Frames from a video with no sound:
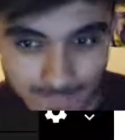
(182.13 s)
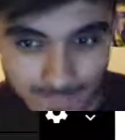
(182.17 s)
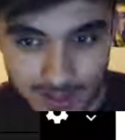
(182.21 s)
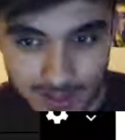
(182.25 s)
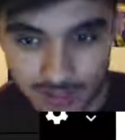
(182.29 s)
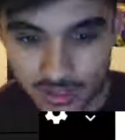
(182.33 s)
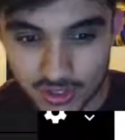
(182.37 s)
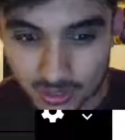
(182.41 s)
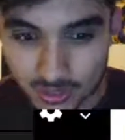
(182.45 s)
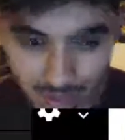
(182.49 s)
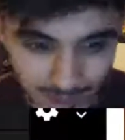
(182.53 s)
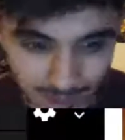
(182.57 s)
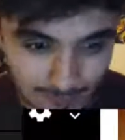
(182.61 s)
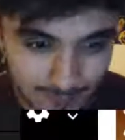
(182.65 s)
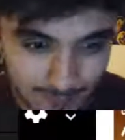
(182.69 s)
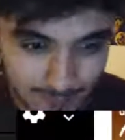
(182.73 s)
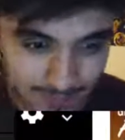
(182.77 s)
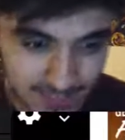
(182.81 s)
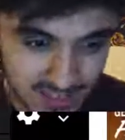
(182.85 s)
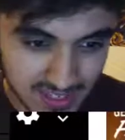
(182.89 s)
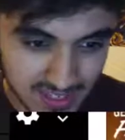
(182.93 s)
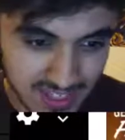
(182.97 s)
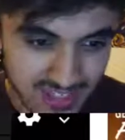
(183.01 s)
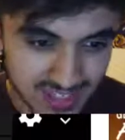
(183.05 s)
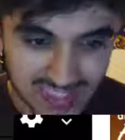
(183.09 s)
So yeah,
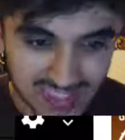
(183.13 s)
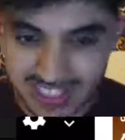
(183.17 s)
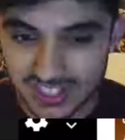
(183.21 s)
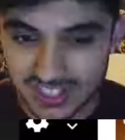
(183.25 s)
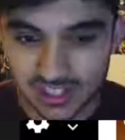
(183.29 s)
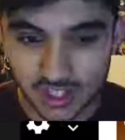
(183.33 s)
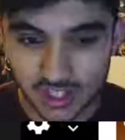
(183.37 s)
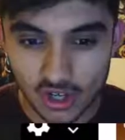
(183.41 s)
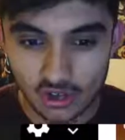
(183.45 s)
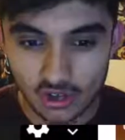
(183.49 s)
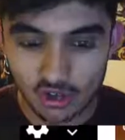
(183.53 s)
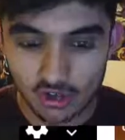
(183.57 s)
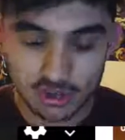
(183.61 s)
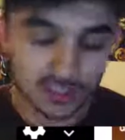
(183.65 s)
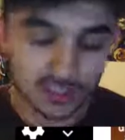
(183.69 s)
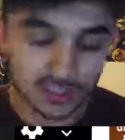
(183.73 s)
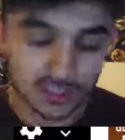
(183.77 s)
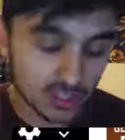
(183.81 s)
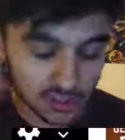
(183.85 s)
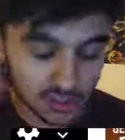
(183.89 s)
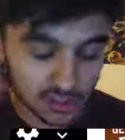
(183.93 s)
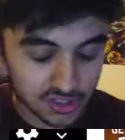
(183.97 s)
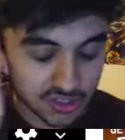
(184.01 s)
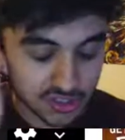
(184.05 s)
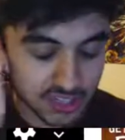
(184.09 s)
let's start
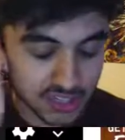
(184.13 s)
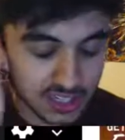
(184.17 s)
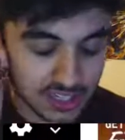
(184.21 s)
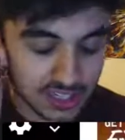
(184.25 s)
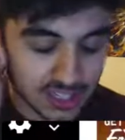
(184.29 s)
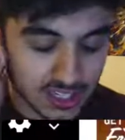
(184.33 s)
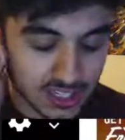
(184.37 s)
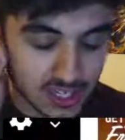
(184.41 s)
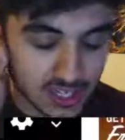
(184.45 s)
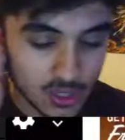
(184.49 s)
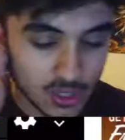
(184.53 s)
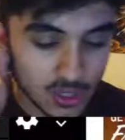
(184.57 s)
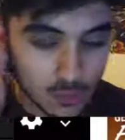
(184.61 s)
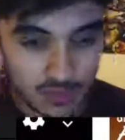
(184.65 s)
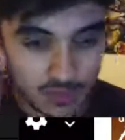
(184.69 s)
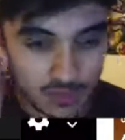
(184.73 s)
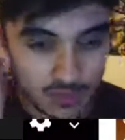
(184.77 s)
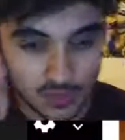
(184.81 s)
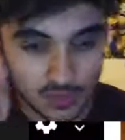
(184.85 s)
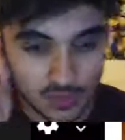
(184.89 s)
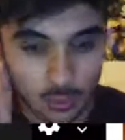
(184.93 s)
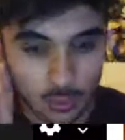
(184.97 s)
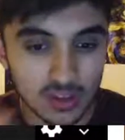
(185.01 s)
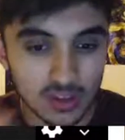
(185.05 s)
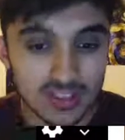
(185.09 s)
chronologically with
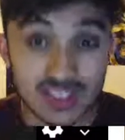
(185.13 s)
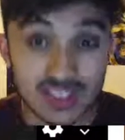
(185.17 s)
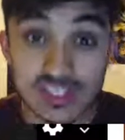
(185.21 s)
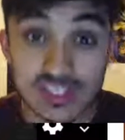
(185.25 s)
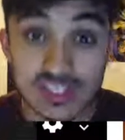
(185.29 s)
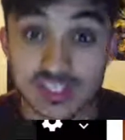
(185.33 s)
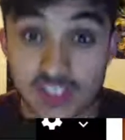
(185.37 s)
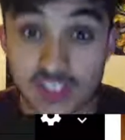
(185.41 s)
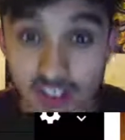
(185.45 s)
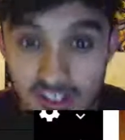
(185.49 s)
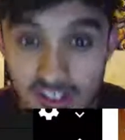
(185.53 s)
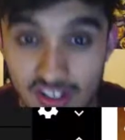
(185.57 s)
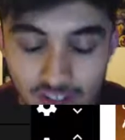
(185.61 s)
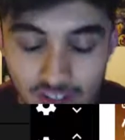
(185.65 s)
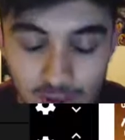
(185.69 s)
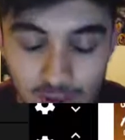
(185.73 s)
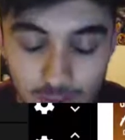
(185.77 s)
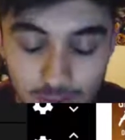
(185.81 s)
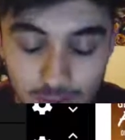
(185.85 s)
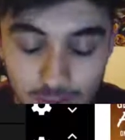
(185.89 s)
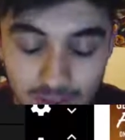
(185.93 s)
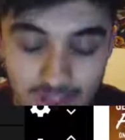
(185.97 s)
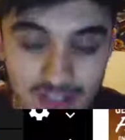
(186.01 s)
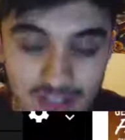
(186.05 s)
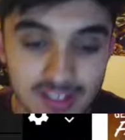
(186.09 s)
the one that started it
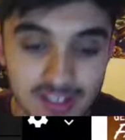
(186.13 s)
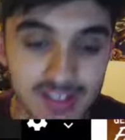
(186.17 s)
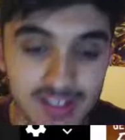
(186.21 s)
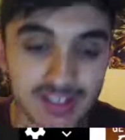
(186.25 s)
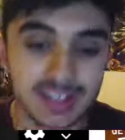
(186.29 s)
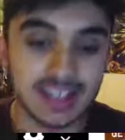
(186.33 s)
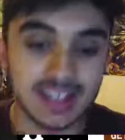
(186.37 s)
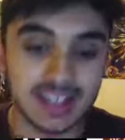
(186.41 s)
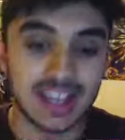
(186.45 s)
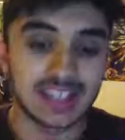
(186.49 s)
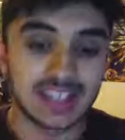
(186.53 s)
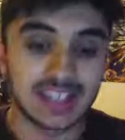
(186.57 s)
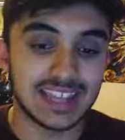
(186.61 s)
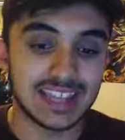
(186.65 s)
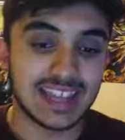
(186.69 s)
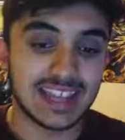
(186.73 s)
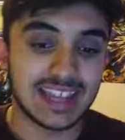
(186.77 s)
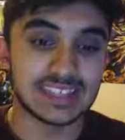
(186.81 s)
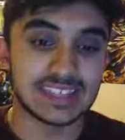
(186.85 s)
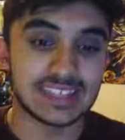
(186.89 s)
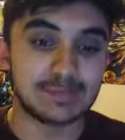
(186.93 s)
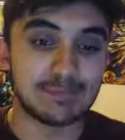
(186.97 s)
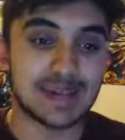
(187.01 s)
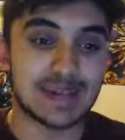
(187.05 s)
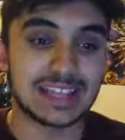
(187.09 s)
all, and that
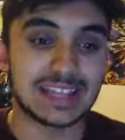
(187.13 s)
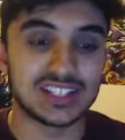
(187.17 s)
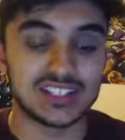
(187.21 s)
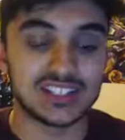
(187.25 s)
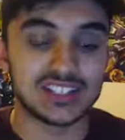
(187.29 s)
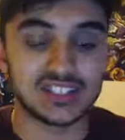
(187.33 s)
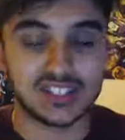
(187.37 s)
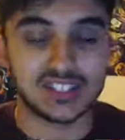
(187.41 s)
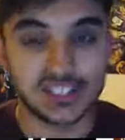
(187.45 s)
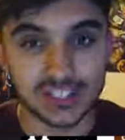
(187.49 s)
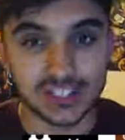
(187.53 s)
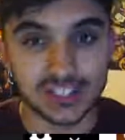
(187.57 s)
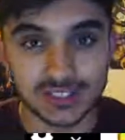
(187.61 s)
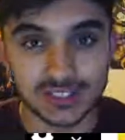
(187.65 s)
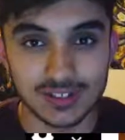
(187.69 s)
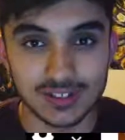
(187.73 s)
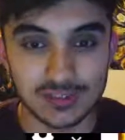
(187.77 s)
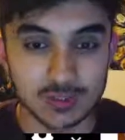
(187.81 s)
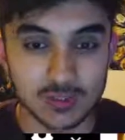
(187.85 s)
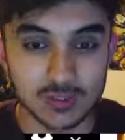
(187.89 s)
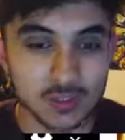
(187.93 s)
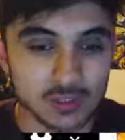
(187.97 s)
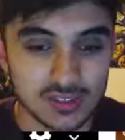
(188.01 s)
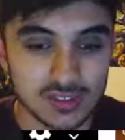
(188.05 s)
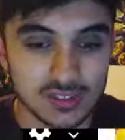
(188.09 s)
is Man of Steel. Of
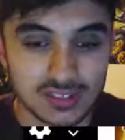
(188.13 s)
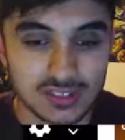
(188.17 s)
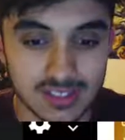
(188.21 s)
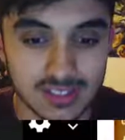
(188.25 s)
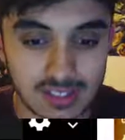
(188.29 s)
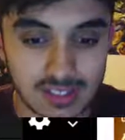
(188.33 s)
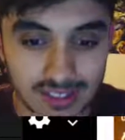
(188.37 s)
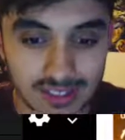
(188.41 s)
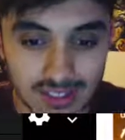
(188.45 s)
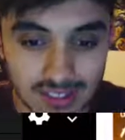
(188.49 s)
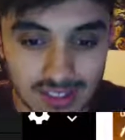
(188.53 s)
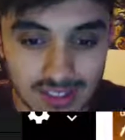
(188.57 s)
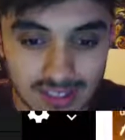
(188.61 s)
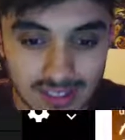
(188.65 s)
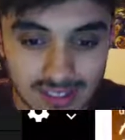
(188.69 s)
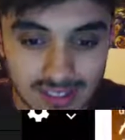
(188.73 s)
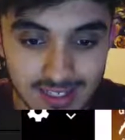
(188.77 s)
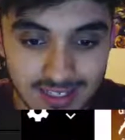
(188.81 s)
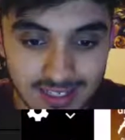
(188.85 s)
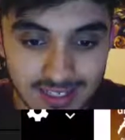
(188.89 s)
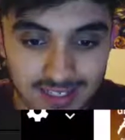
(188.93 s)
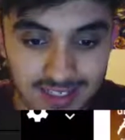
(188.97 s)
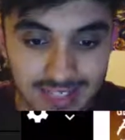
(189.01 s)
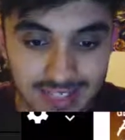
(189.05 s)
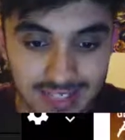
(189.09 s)
course,
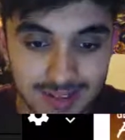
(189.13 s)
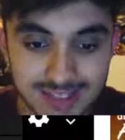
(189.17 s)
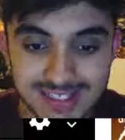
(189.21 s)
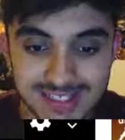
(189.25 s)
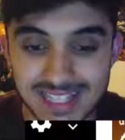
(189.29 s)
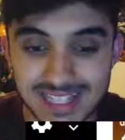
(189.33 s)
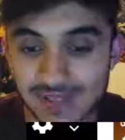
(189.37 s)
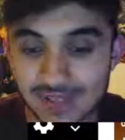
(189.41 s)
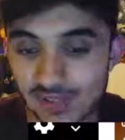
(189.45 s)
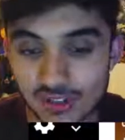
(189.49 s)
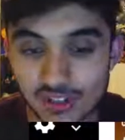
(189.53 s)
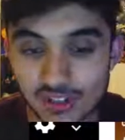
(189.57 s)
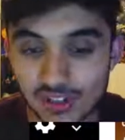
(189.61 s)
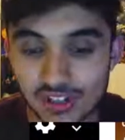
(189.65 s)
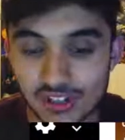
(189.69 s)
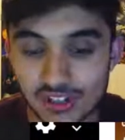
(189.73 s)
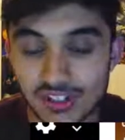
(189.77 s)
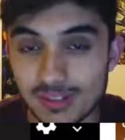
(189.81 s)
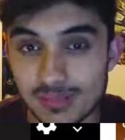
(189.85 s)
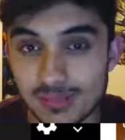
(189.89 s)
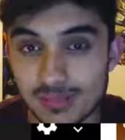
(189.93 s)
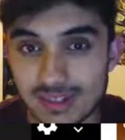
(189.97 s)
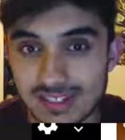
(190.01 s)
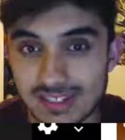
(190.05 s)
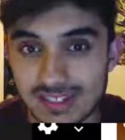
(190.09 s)
that was never
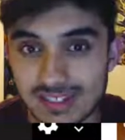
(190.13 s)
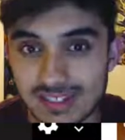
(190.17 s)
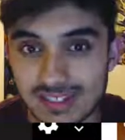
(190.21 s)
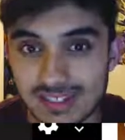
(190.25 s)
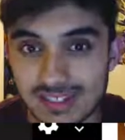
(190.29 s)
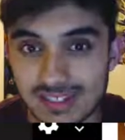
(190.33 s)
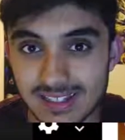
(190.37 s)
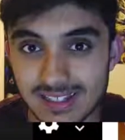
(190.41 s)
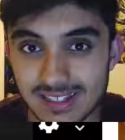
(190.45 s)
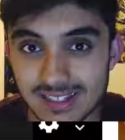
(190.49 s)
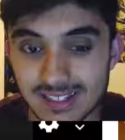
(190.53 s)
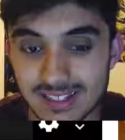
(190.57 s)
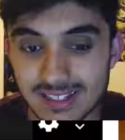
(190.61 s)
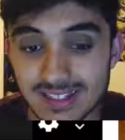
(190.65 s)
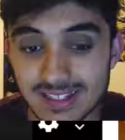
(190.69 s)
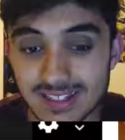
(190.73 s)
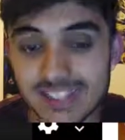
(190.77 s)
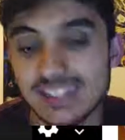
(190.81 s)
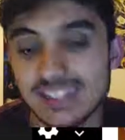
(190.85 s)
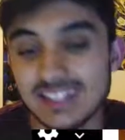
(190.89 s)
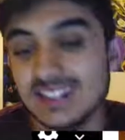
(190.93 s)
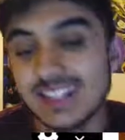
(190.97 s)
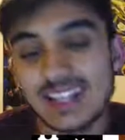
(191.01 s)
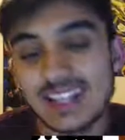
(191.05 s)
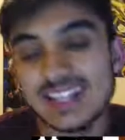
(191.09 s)
gonna be,
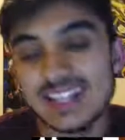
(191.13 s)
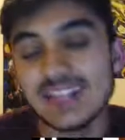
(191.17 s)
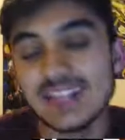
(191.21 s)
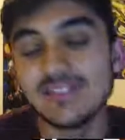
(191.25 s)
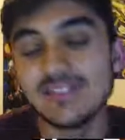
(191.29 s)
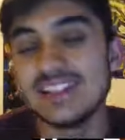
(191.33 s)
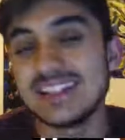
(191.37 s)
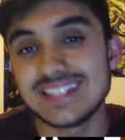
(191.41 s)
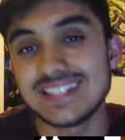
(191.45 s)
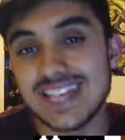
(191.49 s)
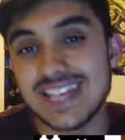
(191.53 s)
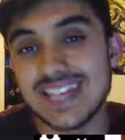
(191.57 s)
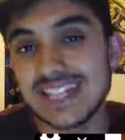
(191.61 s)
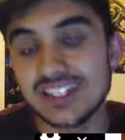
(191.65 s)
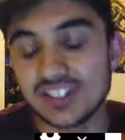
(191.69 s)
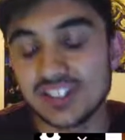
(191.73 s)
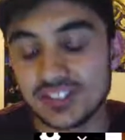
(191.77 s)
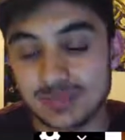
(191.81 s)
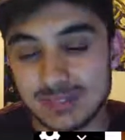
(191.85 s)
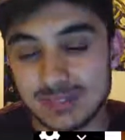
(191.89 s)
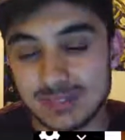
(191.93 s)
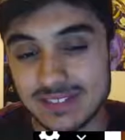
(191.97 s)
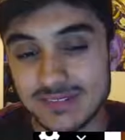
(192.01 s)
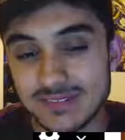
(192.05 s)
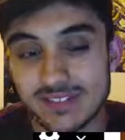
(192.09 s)
it never intended to
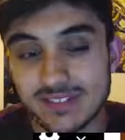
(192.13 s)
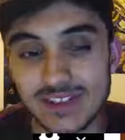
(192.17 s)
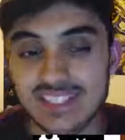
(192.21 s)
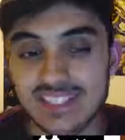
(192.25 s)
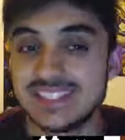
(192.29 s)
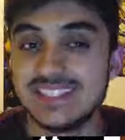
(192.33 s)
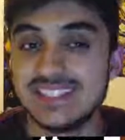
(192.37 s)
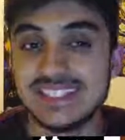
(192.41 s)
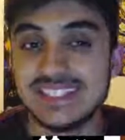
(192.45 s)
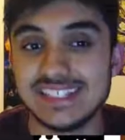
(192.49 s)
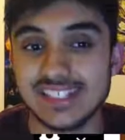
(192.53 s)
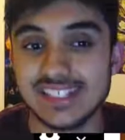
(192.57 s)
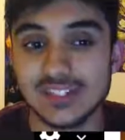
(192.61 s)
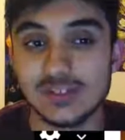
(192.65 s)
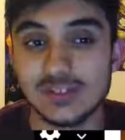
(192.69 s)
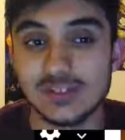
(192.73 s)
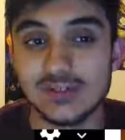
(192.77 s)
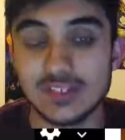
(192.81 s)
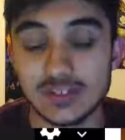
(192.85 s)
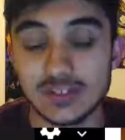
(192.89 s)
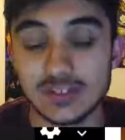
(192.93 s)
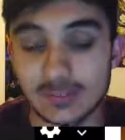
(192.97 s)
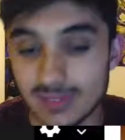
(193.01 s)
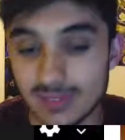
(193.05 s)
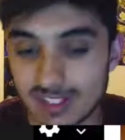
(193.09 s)
be the first DCU
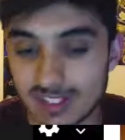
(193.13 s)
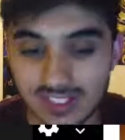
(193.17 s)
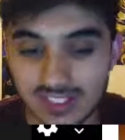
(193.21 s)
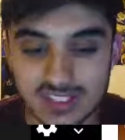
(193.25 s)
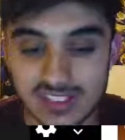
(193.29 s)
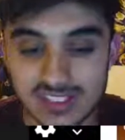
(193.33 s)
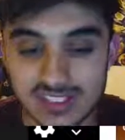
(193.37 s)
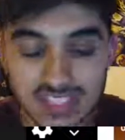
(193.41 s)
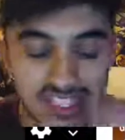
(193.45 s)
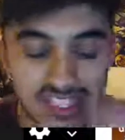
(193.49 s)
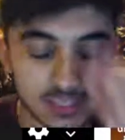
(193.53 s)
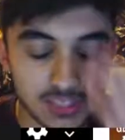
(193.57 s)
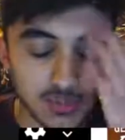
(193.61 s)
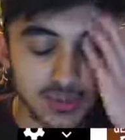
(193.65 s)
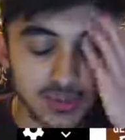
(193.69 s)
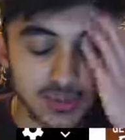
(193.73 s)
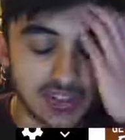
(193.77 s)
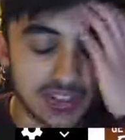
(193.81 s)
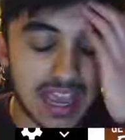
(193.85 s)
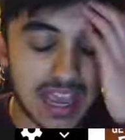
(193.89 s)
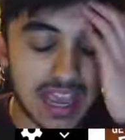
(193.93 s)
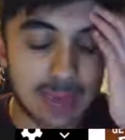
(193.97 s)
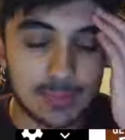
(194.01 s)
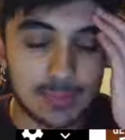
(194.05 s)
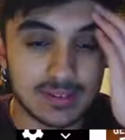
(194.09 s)
film, but it just, that's what
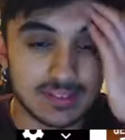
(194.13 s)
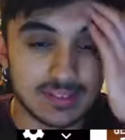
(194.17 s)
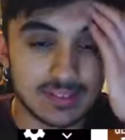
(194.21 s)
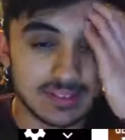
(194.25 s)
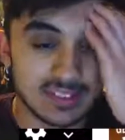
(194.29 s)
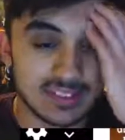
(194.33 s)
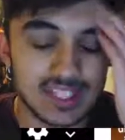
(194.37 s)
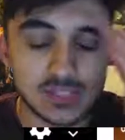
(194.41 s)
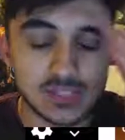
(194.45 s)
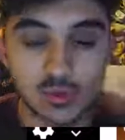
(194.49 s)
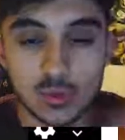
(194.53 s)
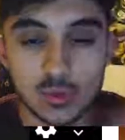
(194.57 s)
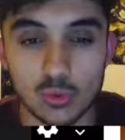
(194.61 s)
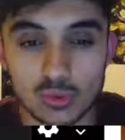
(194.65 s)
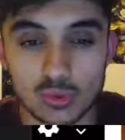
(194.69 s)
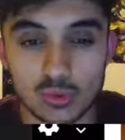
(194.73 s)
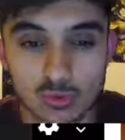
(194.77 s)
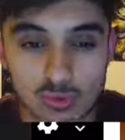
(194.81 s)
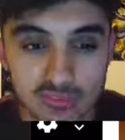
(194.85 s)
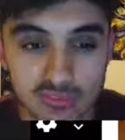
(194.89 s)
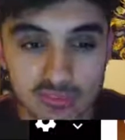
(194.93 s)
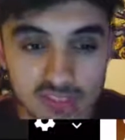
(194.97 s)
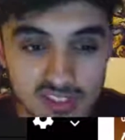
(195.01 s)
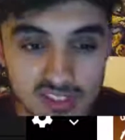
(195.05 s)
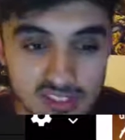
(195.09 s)
happened. That's what Warner
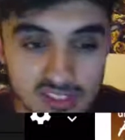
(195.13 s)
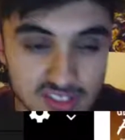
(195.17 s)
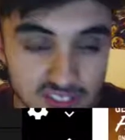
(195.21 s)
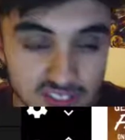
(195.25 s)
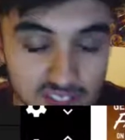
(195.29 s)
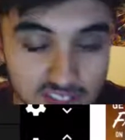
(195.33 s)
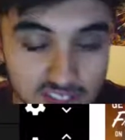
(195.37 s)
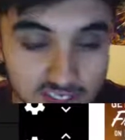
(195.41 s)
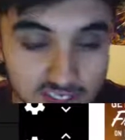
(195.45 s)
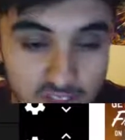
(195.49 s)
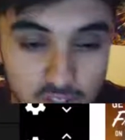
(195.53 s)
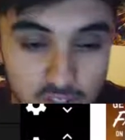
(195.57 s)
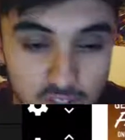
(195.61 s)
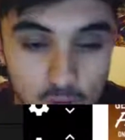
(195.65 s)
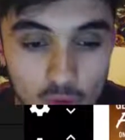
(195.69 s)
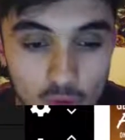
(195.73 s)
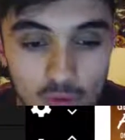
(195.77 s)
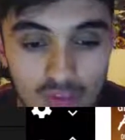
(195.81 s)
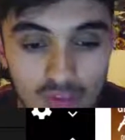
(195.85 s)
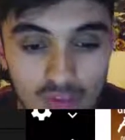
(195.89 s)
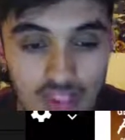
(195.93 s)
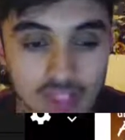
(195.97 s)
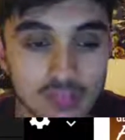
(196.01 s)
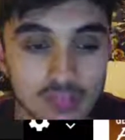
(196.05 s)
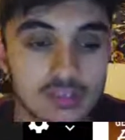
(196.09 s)
Brothers decided to go
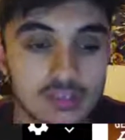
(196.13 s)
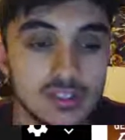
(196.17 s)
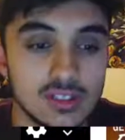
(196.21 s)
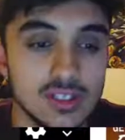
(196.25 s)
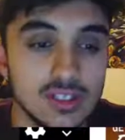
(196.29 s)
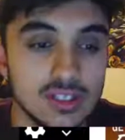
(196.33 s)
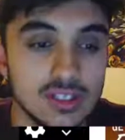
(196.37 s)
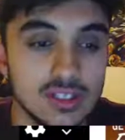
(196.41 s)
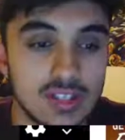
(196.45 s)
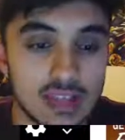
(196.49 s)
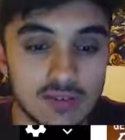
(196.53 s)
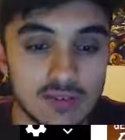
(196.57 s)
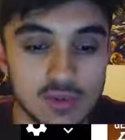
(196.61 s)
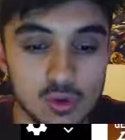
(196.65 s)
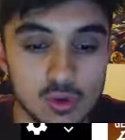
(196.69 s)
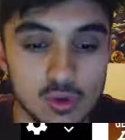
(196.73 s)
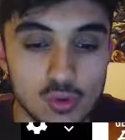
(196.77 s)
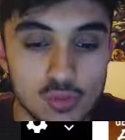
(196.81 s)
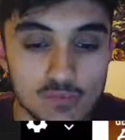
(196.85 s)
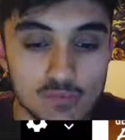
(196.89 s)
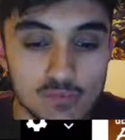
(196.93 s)
down that route.